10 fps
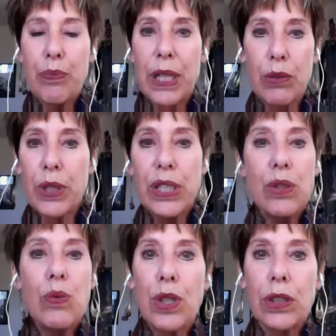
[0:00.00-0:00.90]
But real
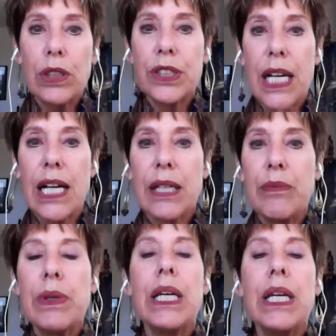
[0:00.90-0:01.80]
world
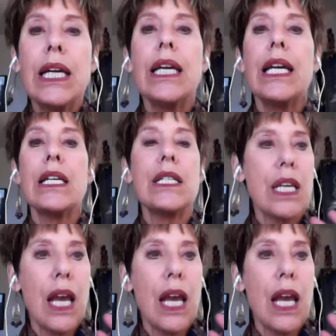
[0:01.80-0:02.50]
time is